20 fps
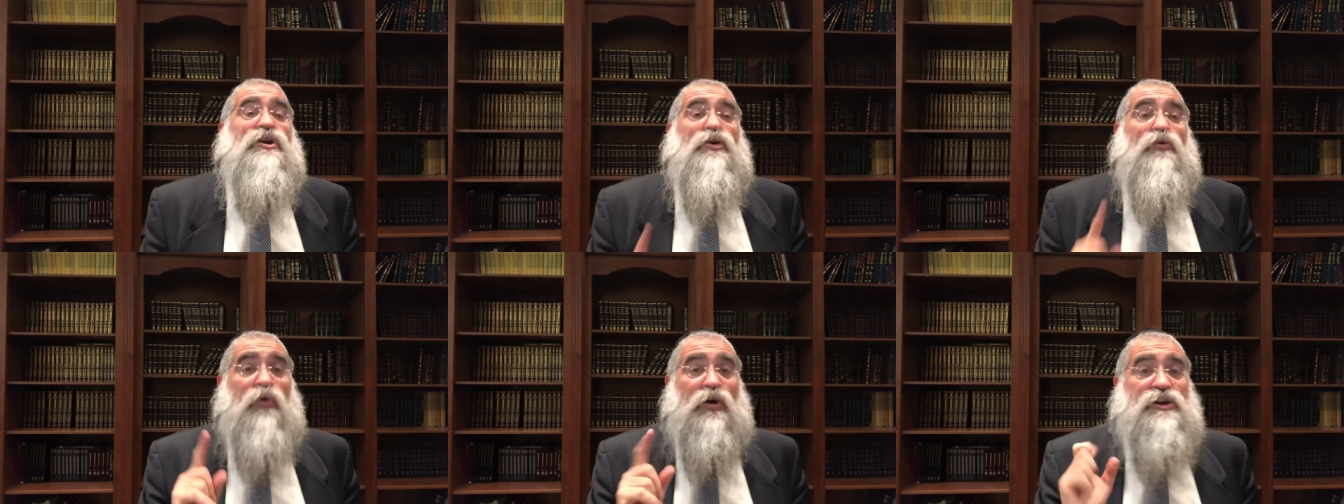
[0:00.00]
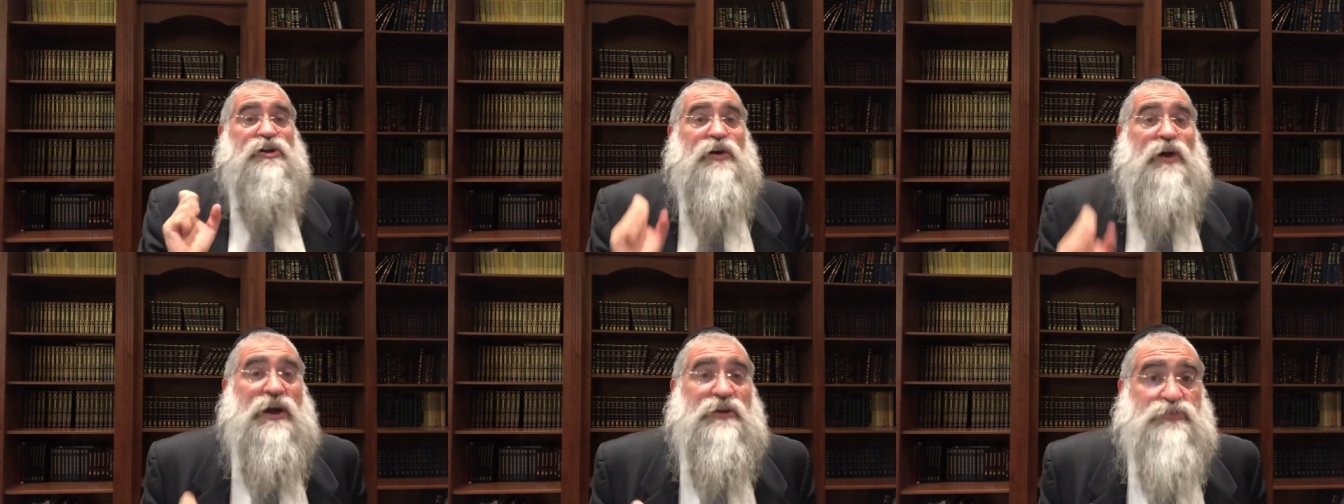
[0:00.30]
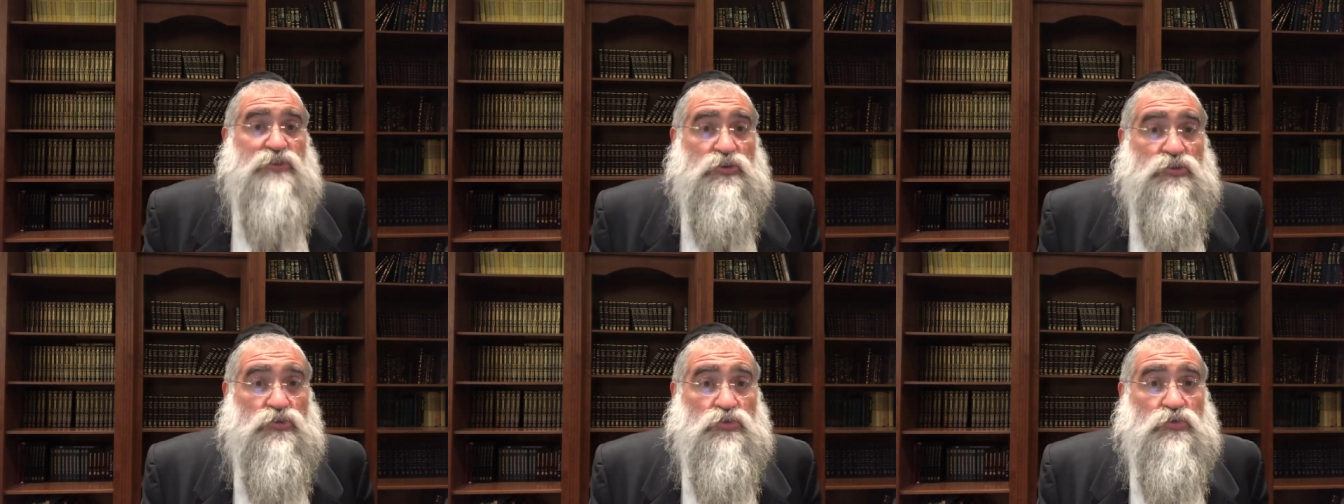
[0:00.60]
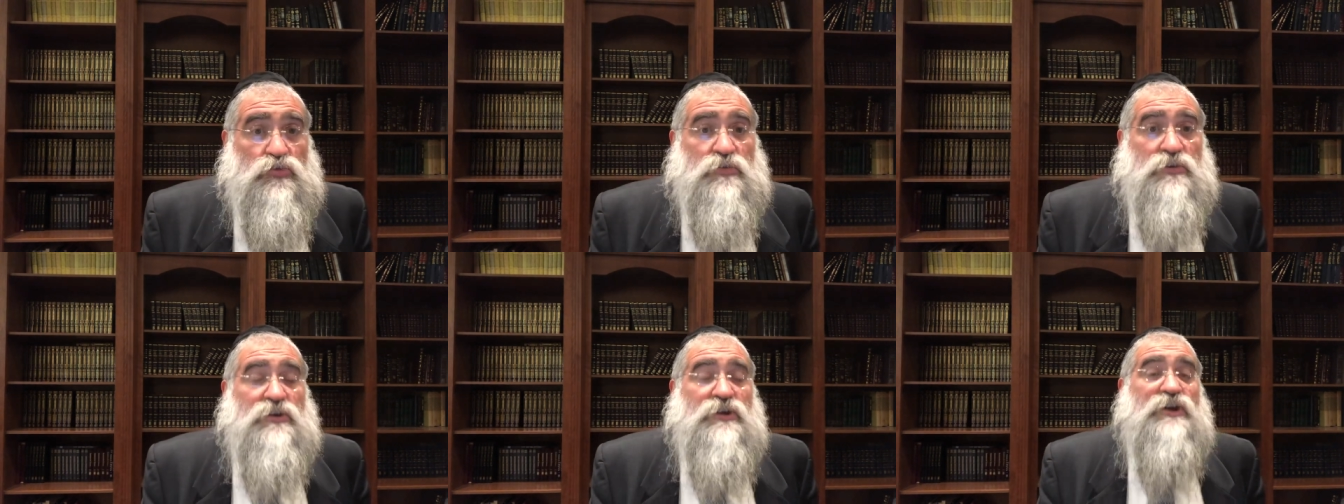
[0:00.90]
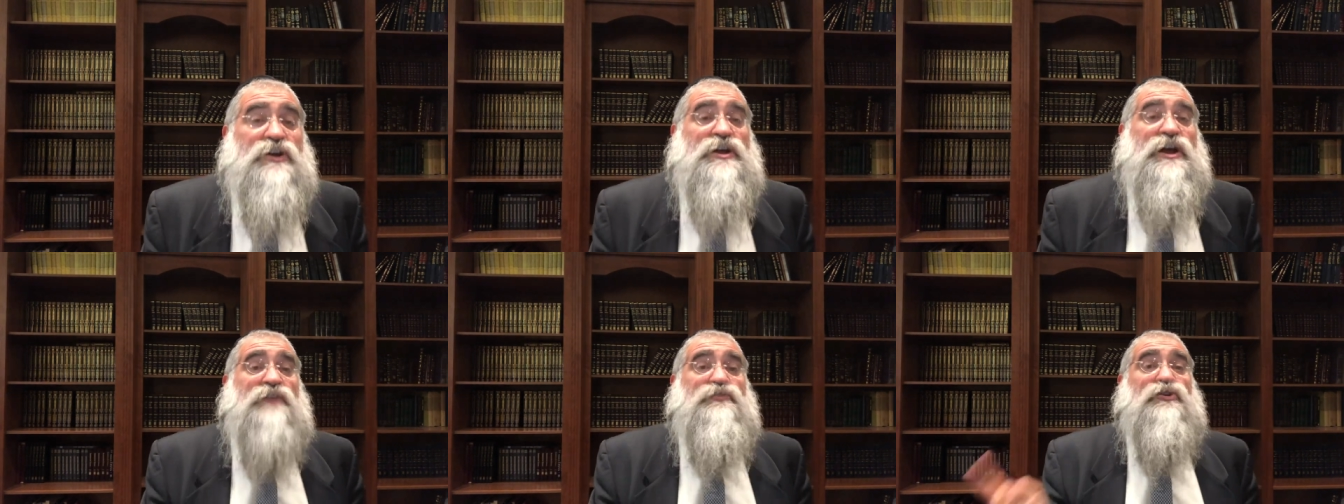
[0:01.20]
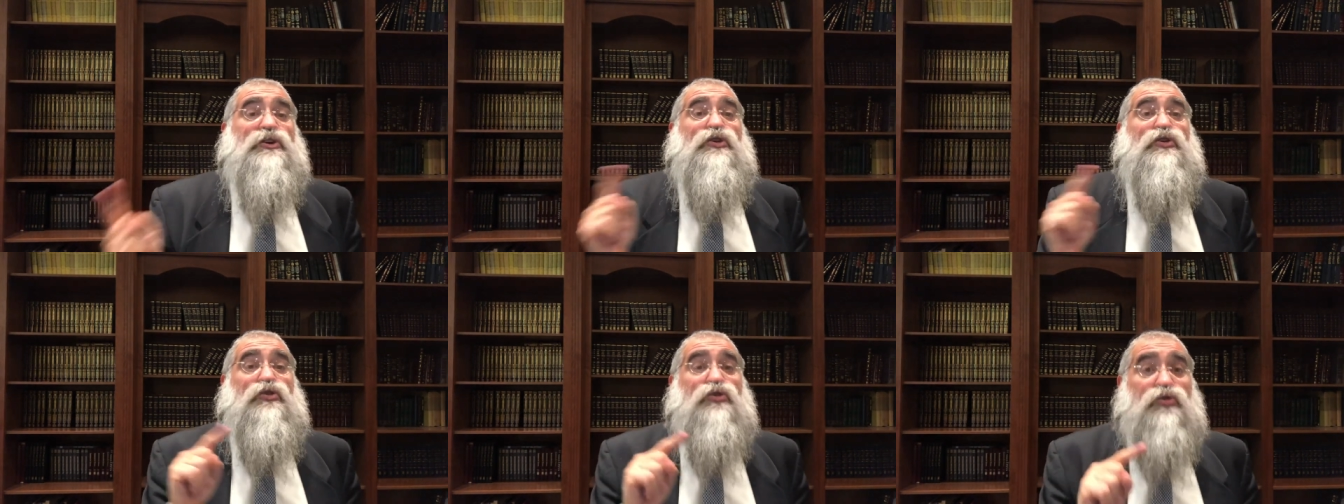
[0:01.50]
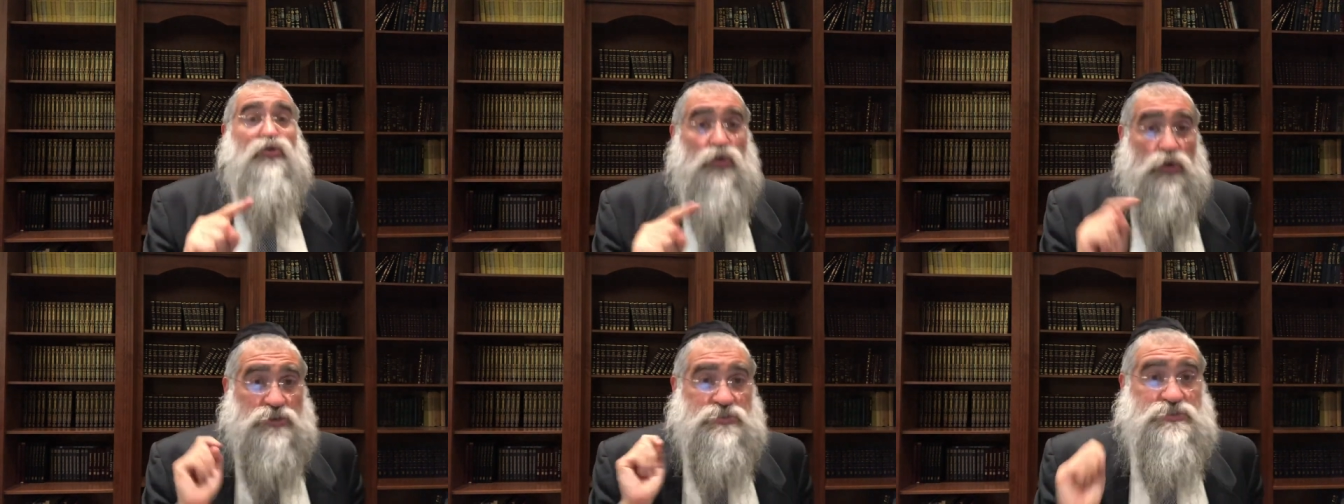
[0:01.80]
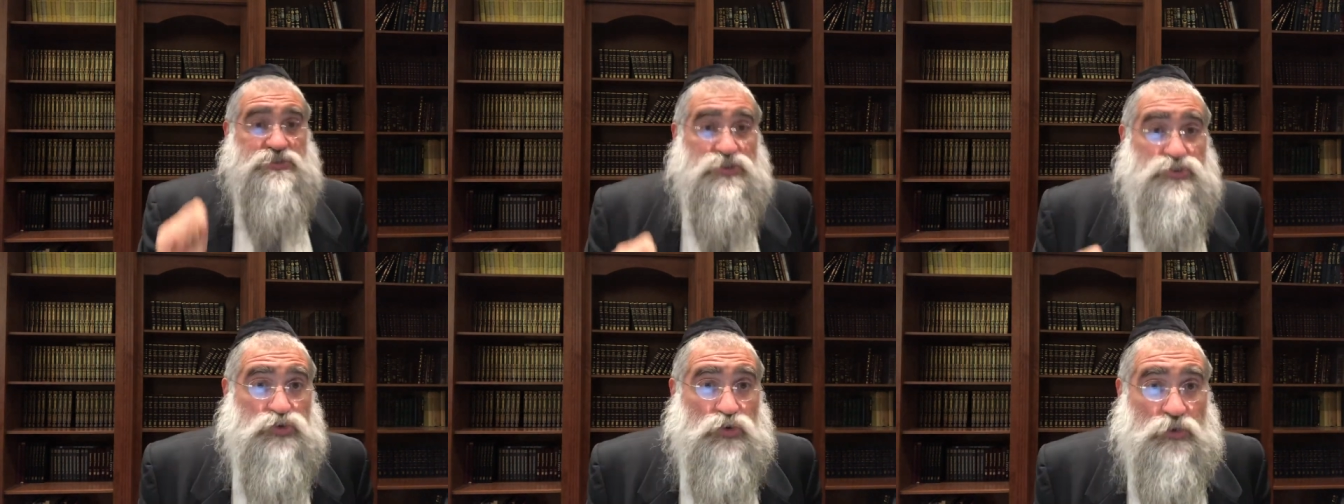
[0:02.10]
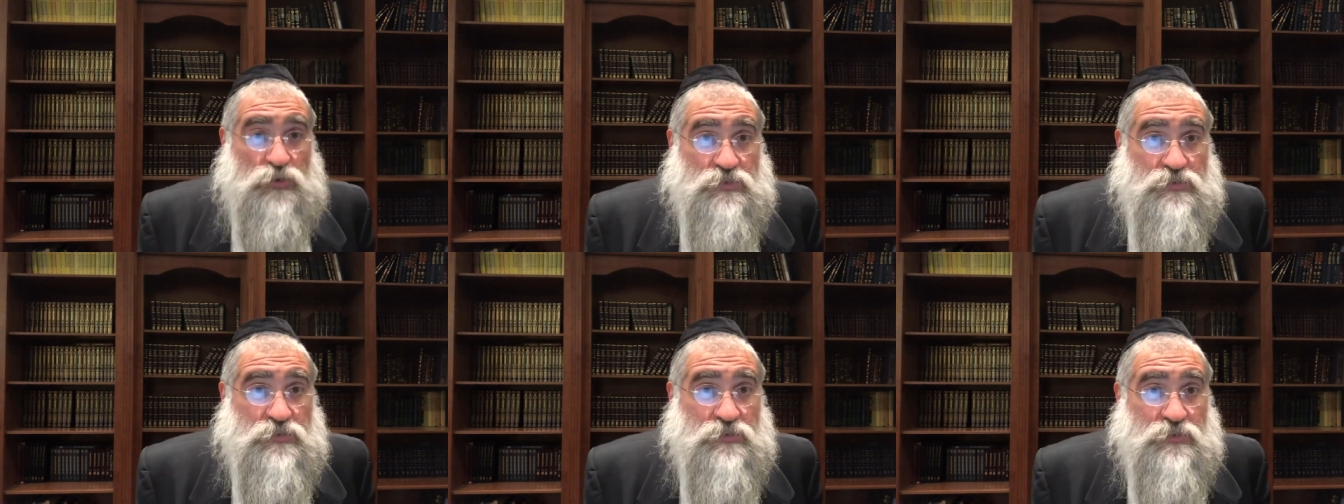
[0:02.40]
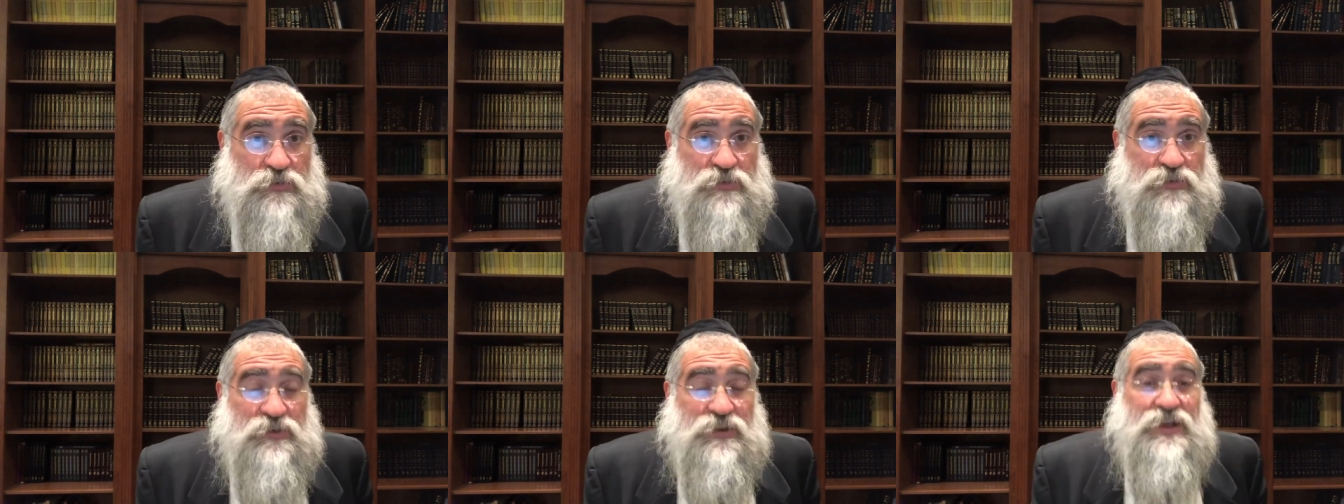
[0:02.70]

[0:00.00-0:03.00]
What do you have to do? You have to cross the Jordan."